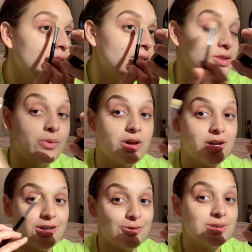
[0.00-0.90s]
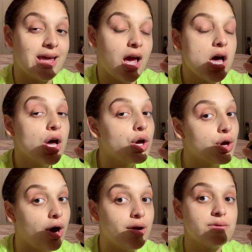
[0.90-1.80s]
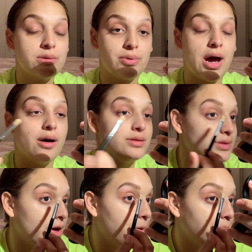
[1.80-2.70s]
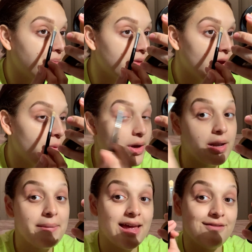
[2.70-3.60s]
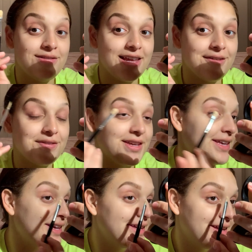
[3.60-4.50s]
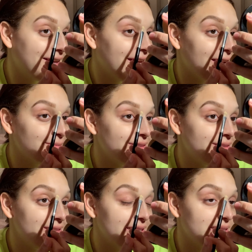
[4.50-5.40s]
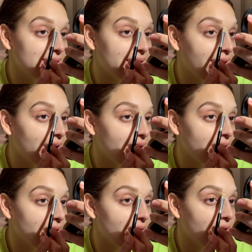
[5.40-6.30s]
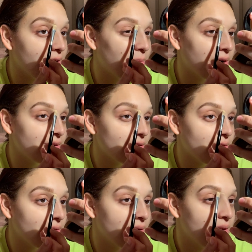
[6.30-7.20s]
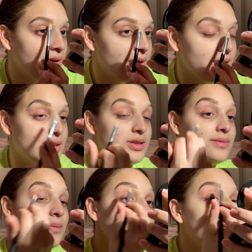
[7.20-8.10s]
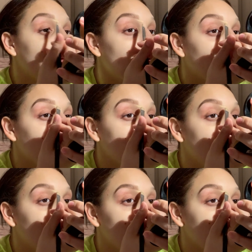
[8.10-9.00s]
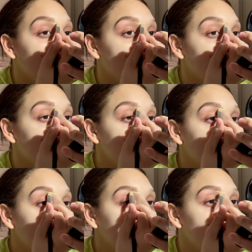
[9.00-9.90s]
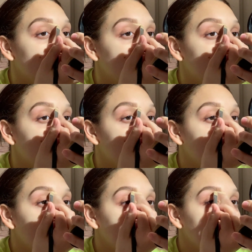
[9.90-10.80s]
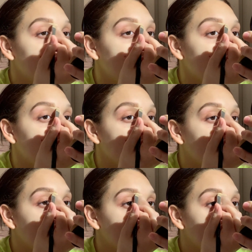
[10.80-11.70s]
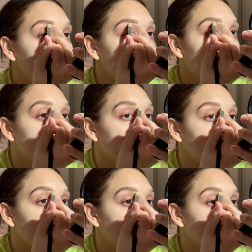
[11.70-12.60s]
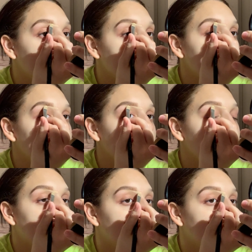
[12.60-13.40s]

So what you're gonna do is like carve the brow. So we're gonna make it fleeky, and this is like kind of like the hard part too, because you have to be like really precise and like get up in your mirror, like